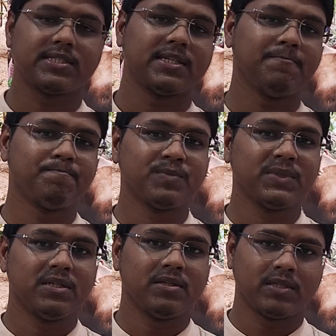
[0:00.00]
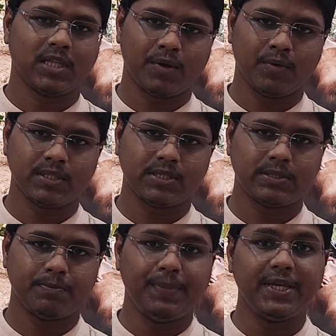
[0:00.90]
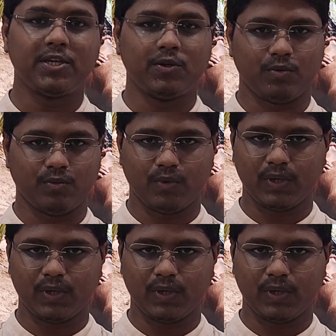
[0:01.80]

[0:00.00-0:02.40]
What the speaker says: say, there was BQ.